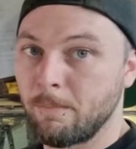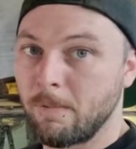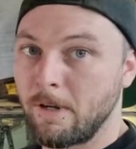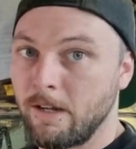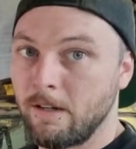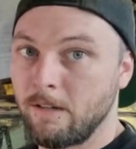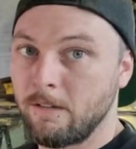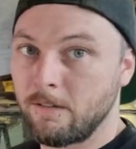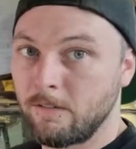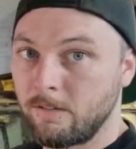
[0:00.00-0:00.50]

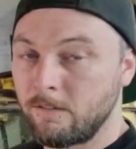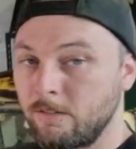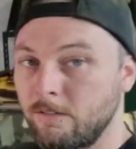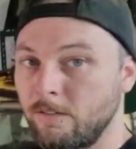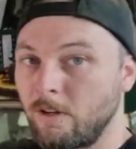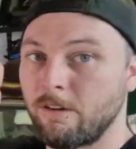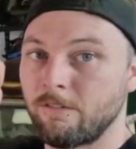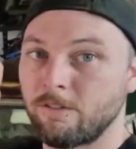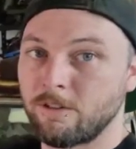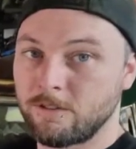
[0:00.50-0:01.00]
plan.
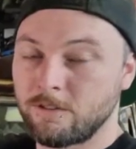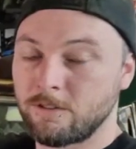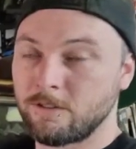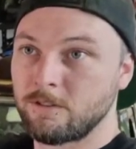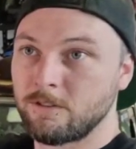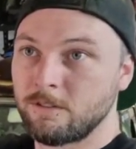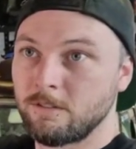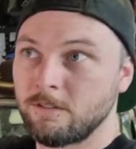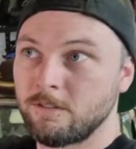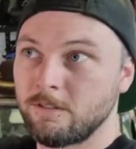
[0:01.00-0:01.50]
Tie
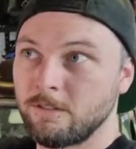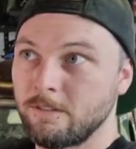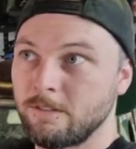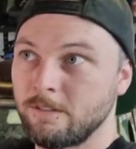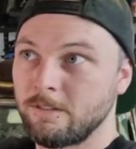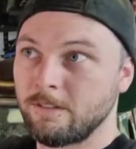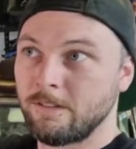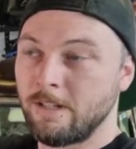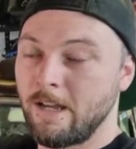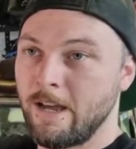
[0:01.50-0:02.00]
rods,
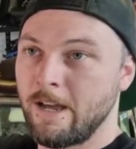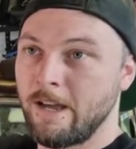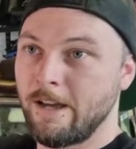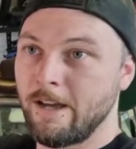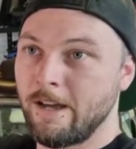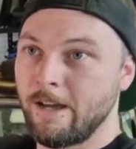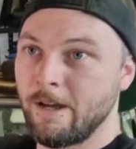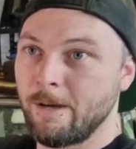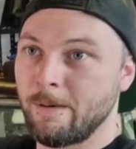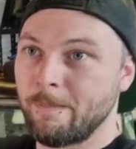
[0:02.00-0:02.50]

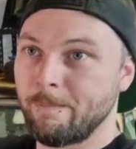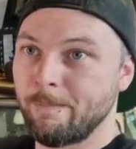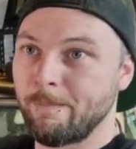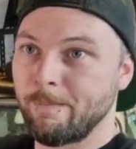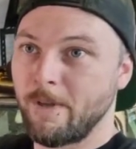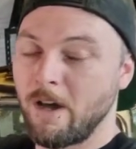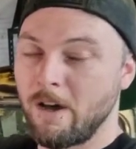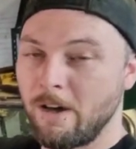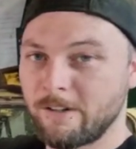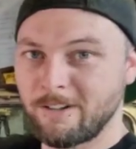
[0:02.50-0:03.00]

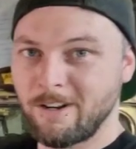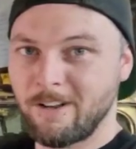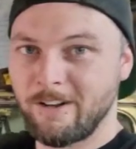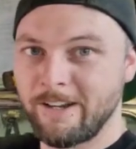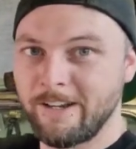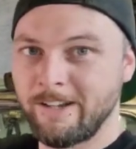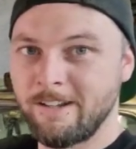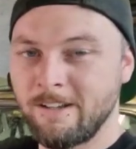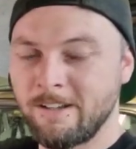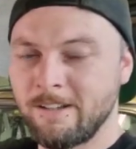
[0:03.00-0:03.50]
hard
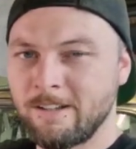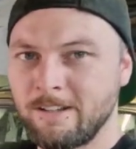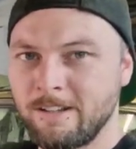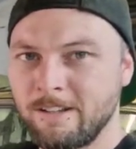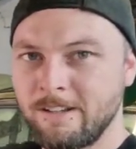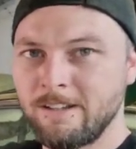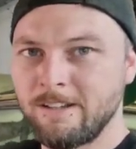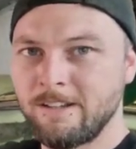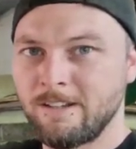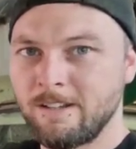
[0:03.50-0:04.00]
line,
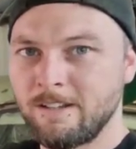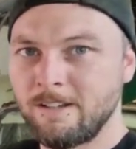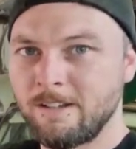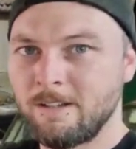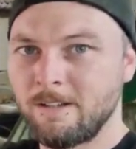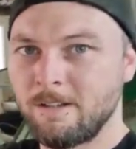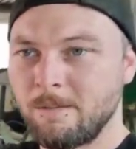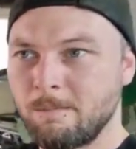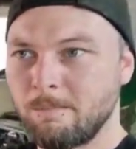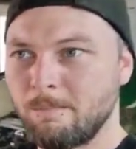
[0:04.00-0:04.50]

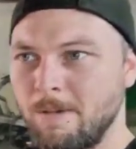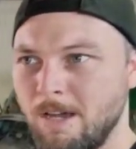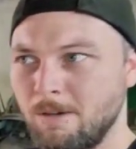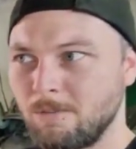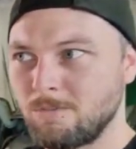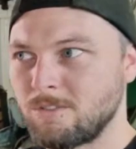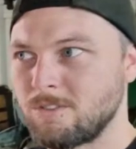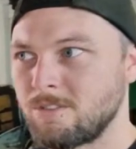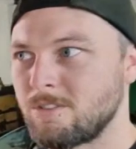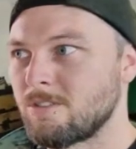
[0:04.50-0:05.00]

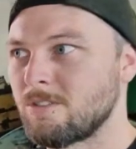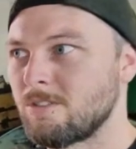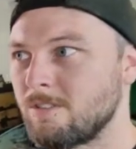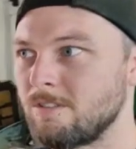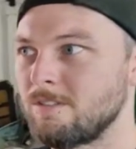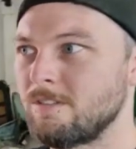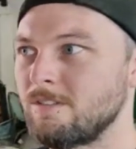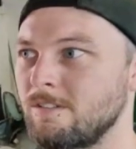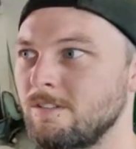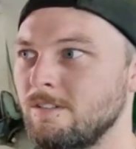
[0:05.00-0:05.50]
mounts,
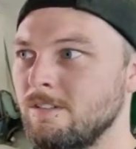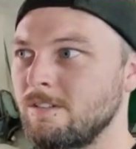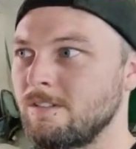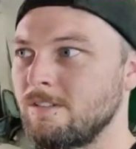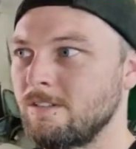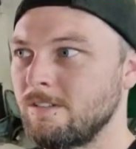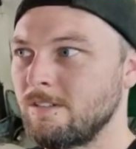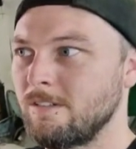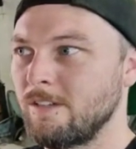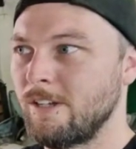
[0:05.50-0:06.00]

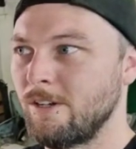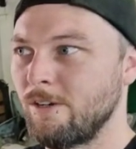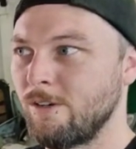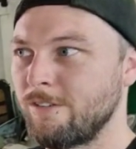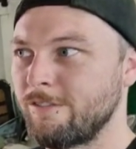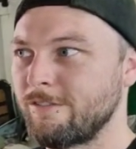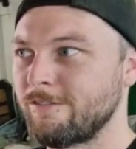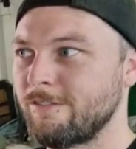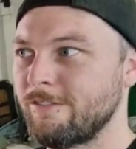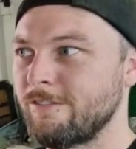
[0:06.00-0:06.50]
and
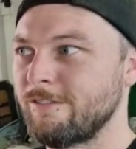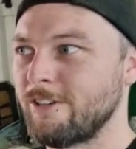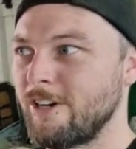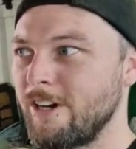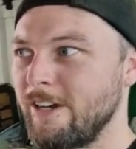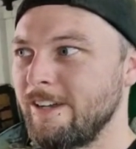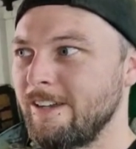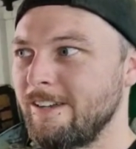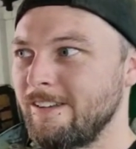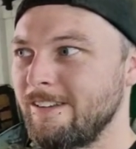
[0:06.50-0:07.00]
off, right?